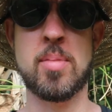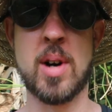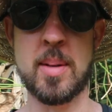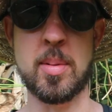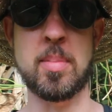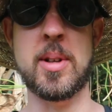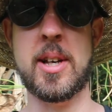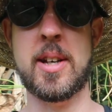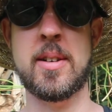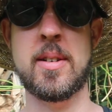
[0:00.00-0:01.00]

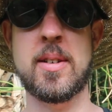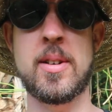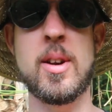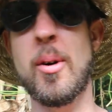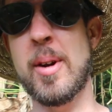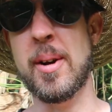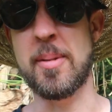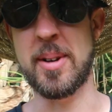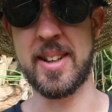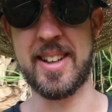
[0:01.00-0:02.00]
Probably. No, not
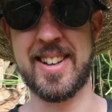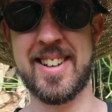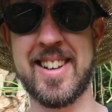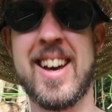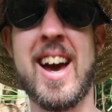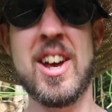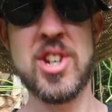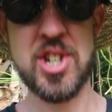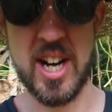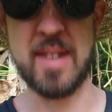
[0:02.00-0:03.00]
really.
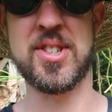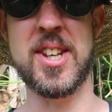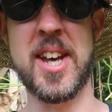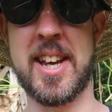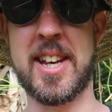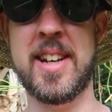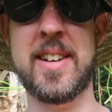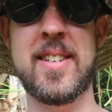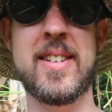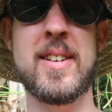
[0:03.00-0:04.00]
Chefs like it,
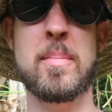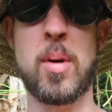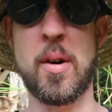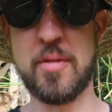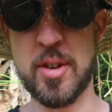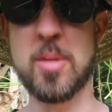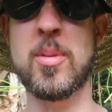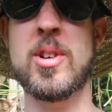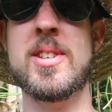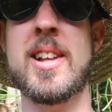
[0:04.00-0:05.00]

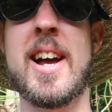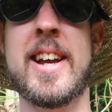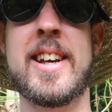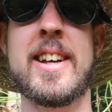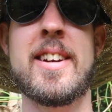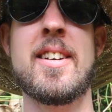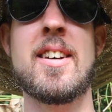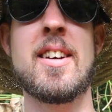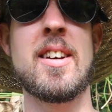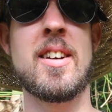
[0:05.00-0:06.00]
perfumers like it,
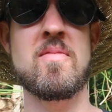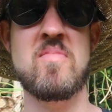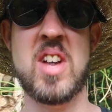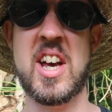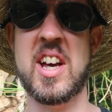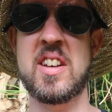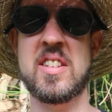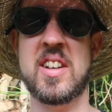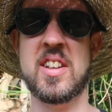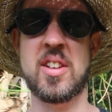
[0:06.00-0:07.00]

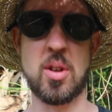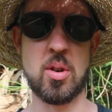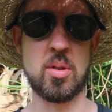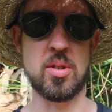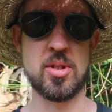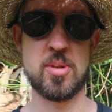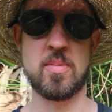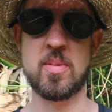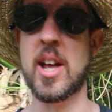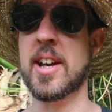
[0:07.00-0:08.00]
and the locals
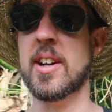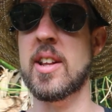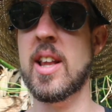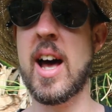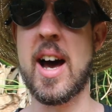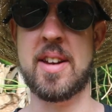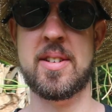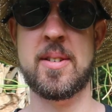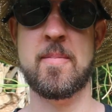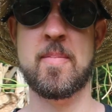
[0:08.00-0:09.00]
like it a lot.